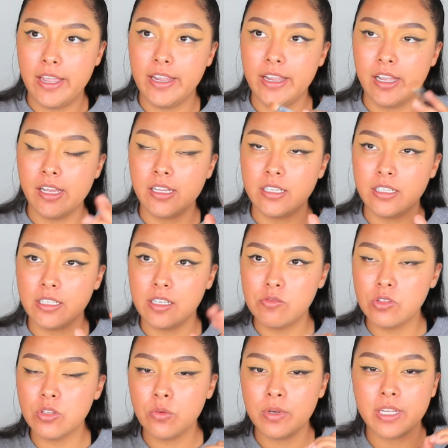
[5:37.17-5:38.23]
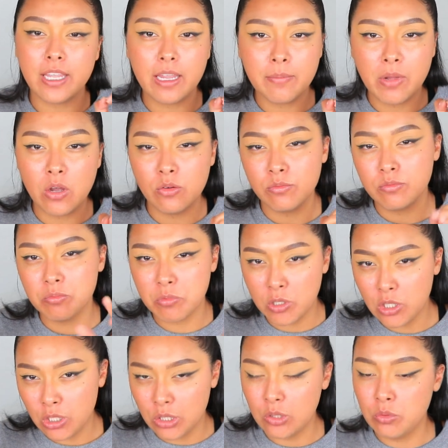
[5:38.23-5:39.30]
And even though it came out
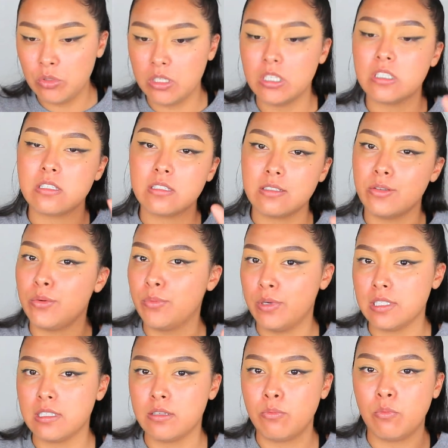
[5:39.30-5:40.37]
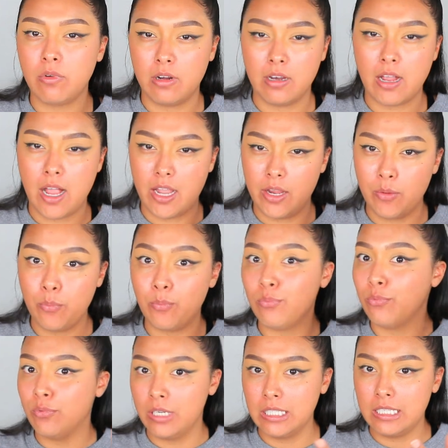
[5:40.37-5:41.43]
cute, it still wasn't what I
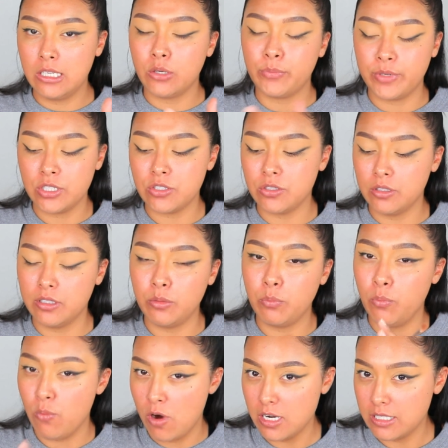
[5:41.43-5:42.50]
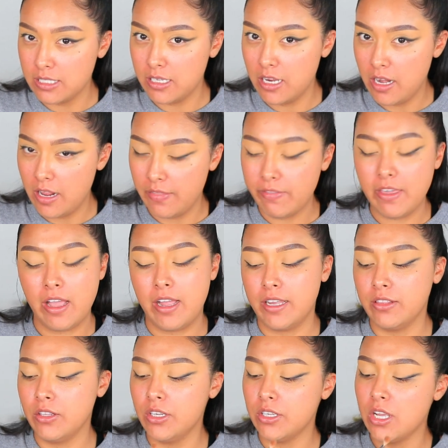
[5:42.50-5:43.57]
really originally wanted in the
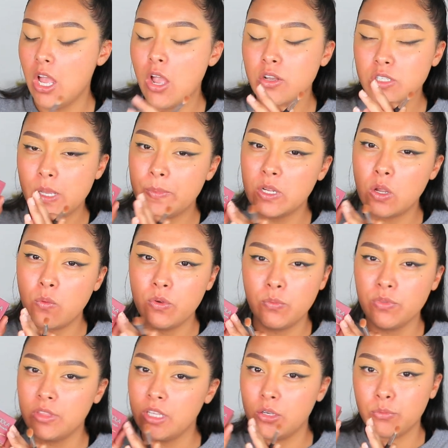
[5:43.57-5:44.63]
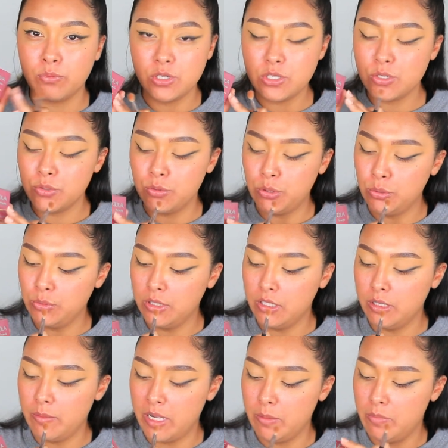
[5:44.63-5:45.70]
eye look. So I'm gonna go in with the original
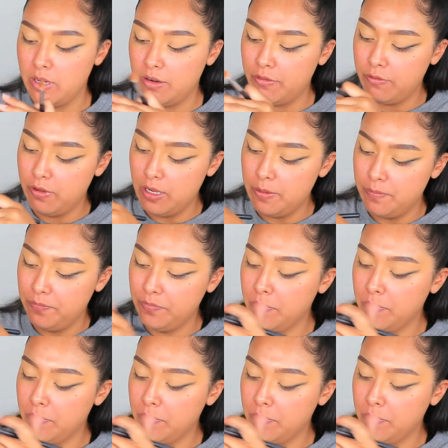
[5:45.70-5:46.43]
Hoola by Benefit.